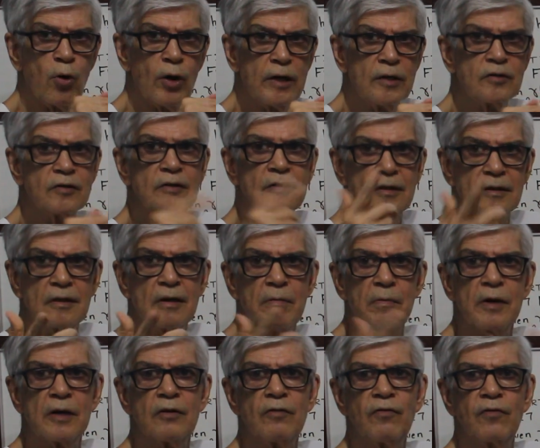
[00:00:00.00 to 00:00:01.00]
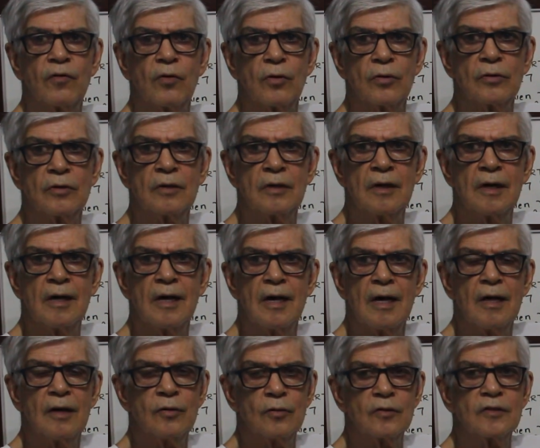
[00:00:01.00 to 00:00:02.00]
points in the manifold.
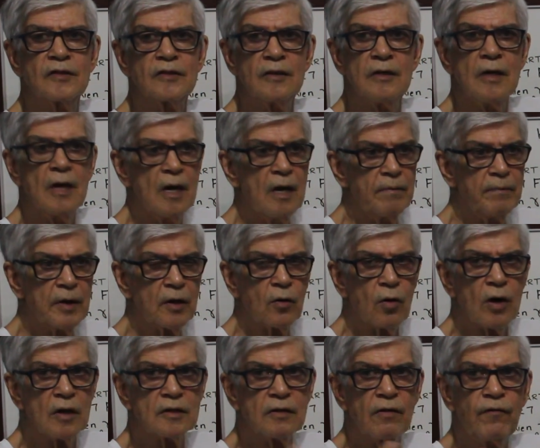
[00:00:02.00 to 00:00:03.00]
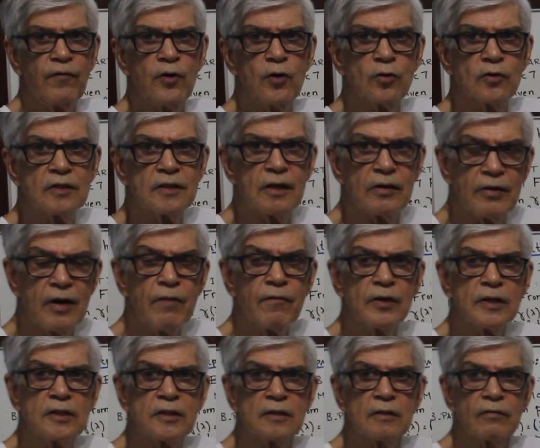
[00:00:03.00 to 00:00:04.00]
You see, because if you use
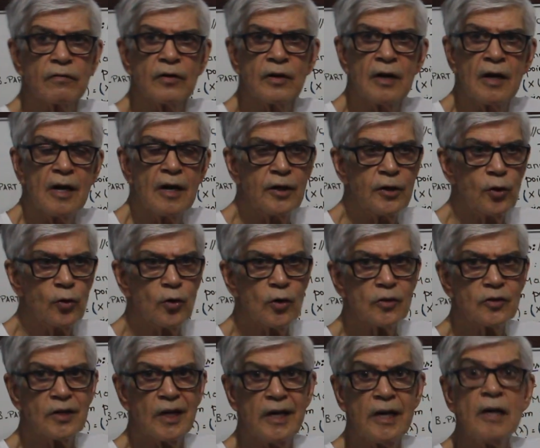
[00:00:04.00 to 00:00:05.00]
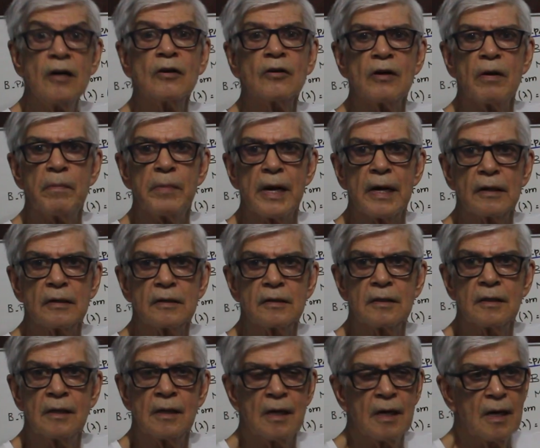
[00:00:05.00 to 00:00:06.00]
derivative, you use increment.
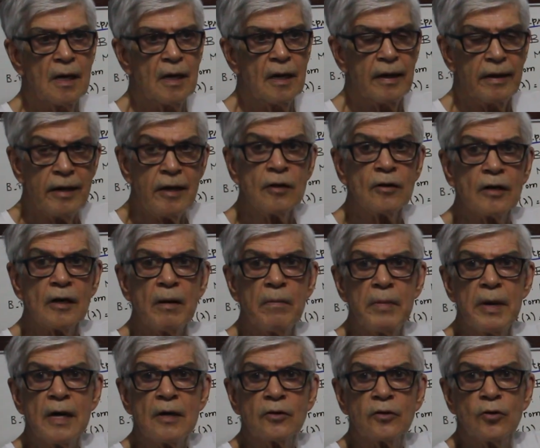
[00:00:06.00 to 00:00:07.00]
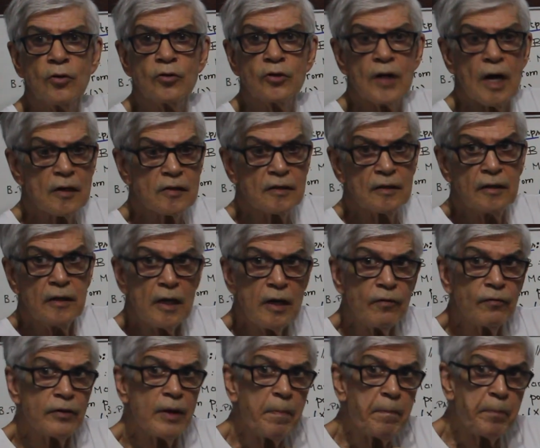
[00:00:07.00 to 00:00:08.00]
Increment, you just
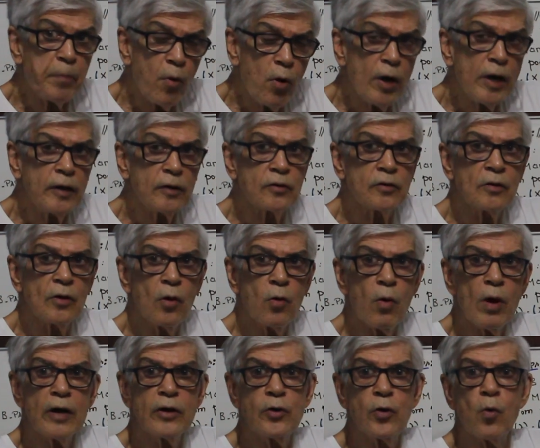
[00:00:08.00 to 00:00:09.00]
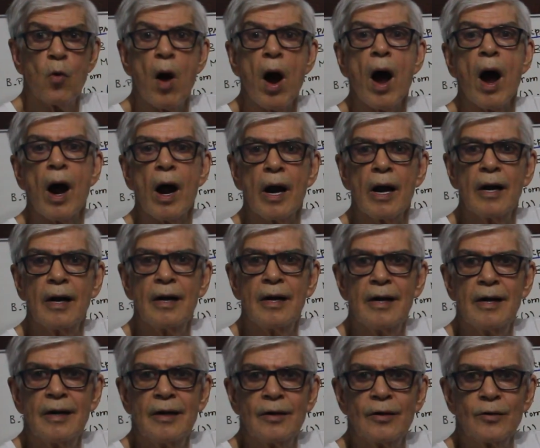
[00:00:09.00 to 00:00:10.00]
leave the point where you are.
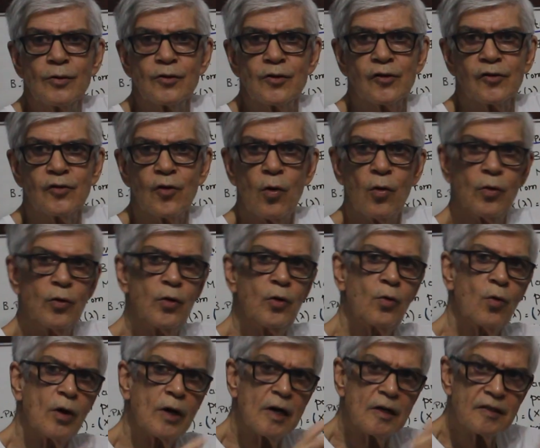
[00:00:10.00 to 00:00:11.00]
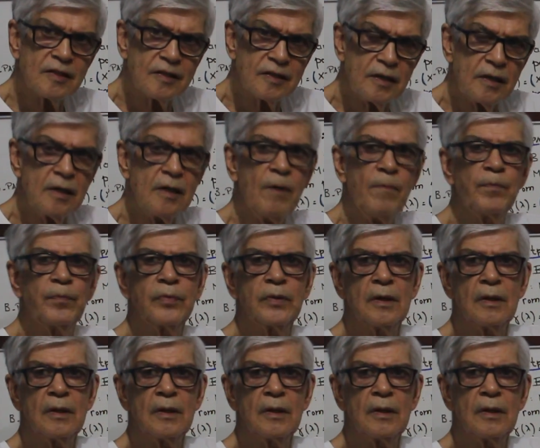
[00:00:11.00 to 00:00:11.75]
So you're gonna see